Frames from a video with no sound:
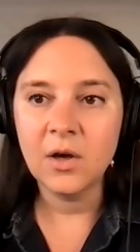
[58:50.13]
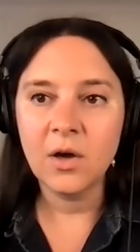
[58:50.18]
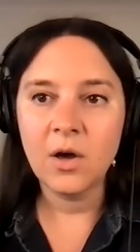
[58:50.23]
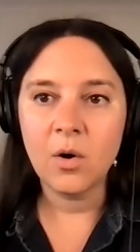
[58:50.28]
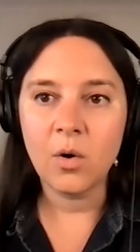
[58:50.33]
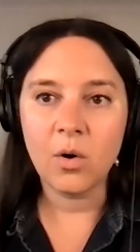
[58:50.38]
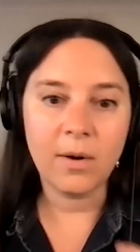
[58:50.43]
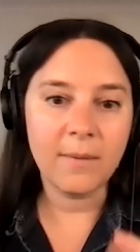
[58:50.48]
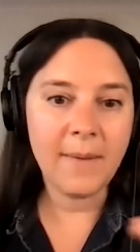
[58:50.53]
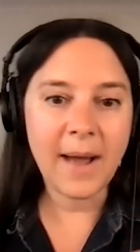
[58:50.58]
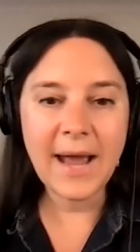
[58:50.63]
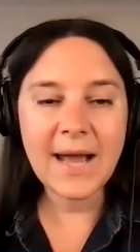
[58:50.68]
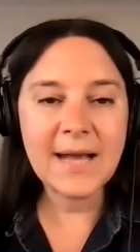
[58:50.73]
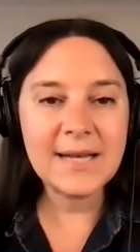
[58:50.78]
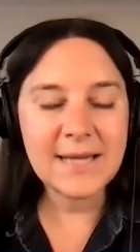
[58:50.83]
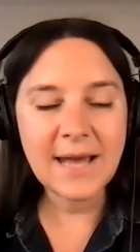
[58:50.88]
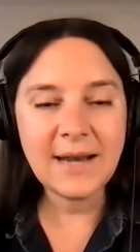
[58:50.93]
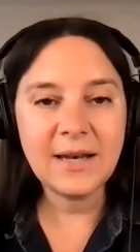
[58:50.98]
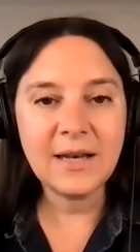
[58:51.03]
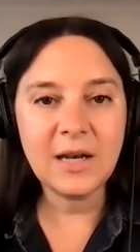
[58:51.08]
or my
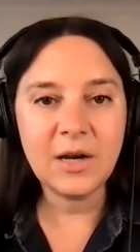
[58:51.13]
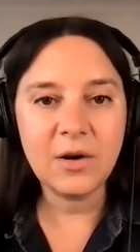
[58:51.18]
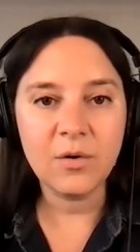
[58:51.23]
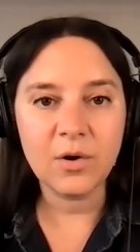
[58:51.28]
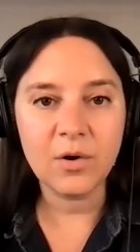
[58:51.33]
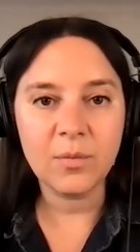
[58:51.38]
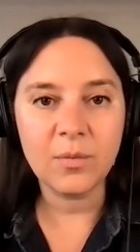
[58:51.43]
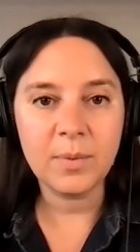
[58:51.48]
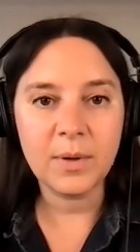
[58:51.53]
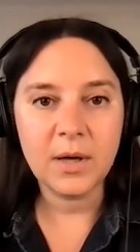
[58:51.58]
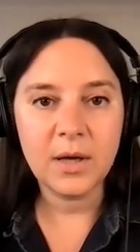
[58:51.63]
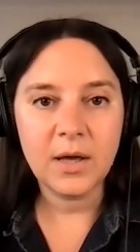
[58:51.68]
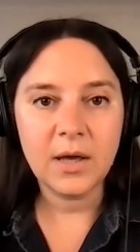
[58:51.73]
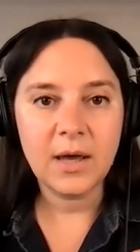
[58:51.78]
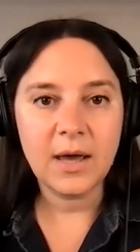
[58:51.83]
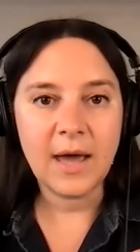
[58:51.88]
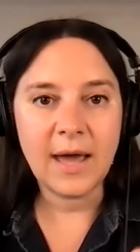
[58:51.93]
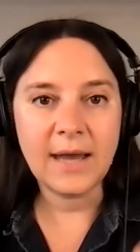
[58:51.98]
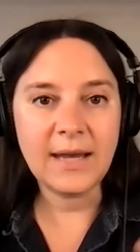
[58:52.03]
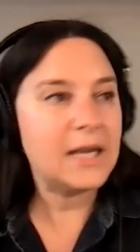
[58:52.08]
identity group.
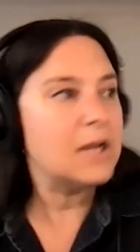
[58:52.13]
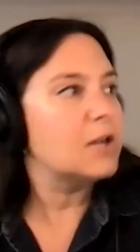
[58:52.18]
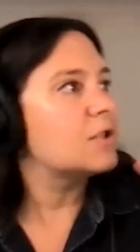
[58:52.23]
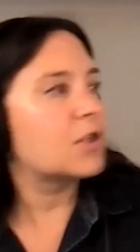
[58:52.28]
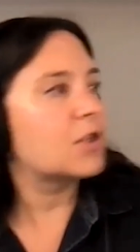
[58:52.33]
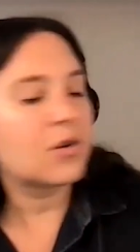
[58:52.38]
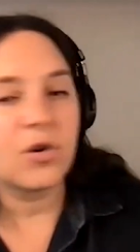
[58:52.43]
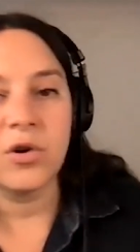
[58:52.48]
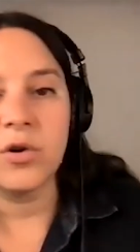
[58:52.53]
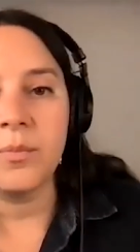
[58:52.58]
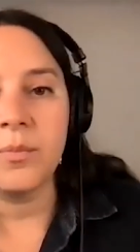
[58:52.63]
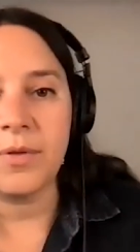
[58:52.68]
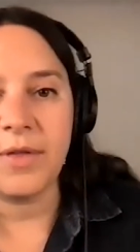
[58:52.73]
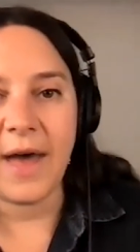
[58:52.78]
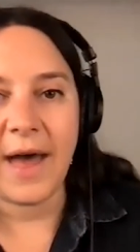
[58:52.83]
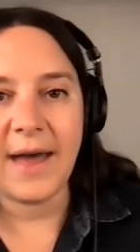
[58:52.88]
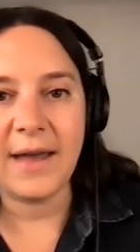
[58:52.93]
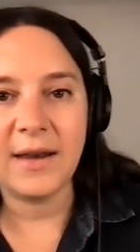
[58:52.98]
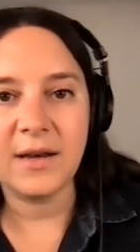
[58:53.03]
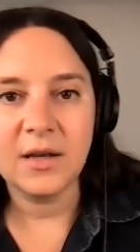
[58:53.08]
And here's a group
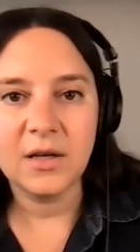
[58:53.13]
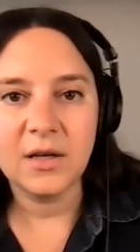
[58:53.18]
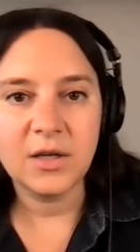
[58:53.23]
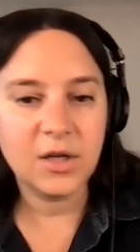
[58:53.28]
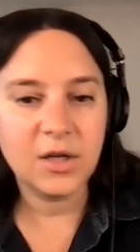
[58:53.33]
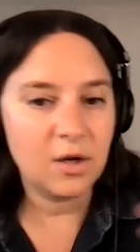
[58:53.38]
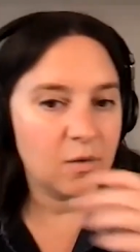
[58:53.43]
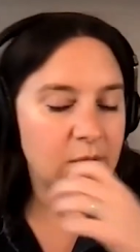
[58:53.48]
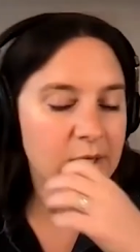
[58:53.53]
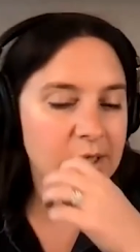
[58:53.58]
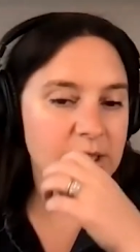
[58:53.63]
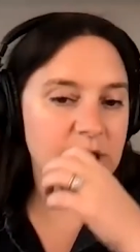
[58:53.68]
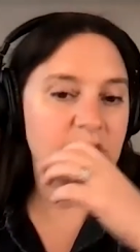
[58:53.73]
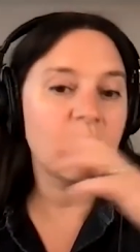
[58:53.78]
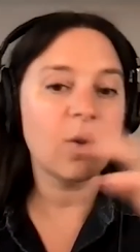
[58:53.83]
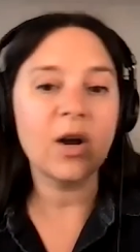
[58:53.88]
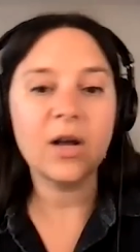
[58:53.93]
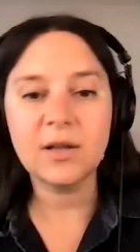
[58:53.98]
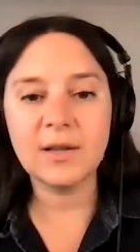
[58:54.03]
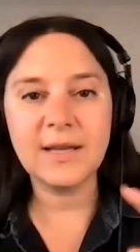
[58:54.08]
that, you know,
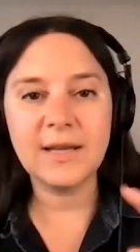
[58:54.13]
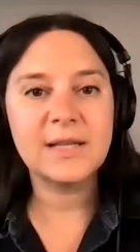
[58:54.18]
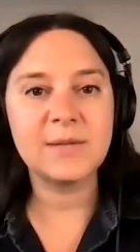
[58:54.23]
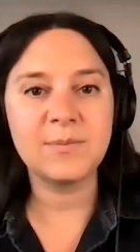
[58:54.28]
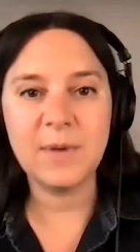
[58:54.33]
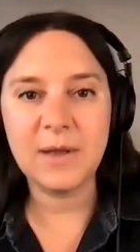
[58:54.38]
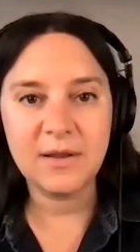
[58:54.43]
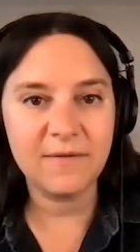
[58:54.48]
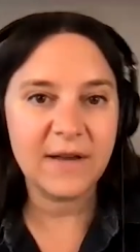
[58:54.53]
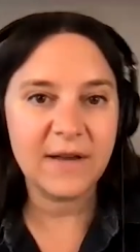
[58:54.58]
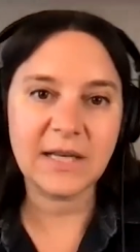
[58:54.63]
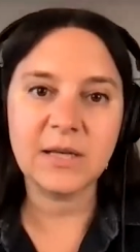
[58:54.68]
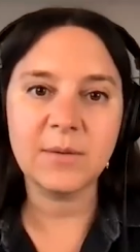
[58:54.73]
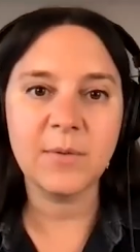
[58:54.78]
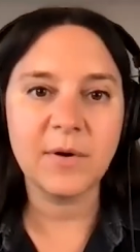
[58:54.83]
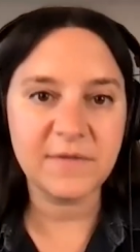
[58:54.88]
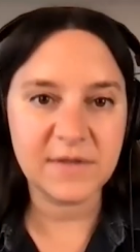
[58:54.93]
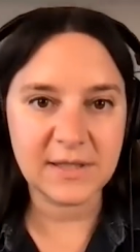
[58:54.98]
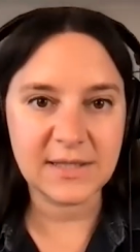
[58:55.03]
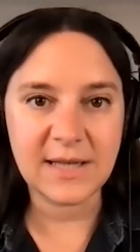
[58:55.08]
historically has been the
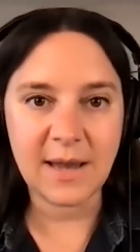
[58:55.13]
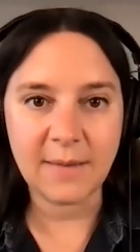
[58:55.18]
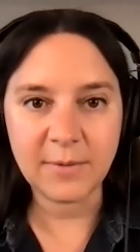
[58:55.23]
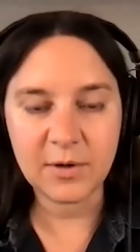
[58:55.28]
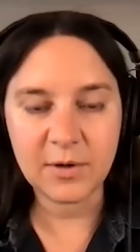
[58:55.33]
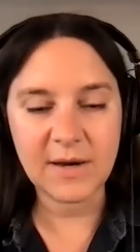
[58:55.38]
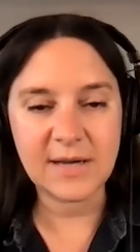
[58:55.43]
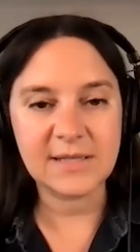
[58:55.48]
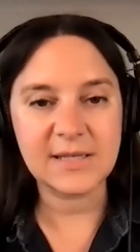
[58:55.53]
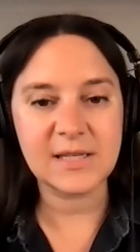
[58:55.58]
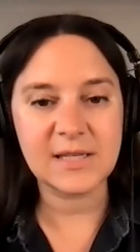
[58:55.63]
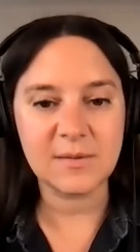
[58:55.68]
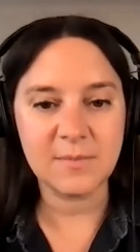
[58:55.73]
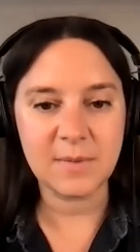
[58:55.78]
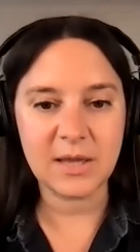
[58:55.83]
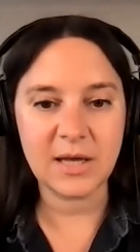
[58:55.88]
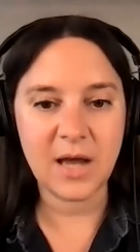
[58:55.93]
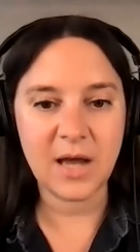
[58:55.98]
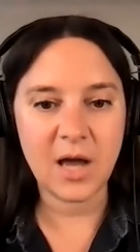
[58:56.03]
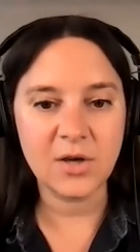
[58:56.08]
victim of systemic racism
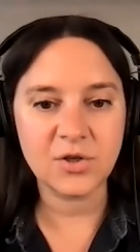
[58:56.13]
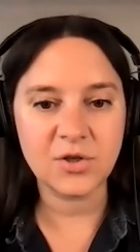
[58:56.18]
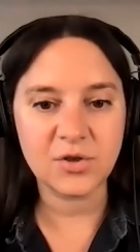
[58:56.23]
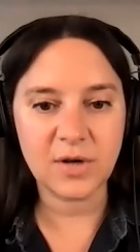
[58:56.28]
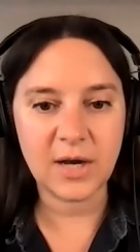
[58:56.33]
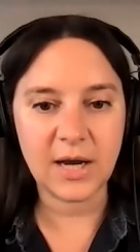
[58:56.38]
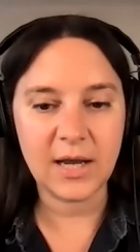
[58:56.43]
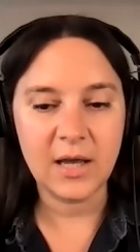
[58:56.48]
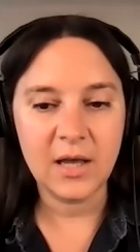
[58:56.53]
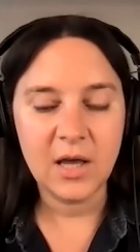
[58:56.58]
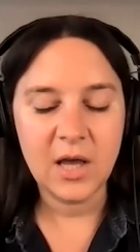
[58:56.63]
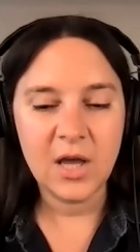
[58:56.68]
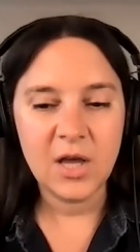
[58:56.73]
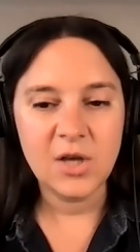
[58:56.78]
in the country.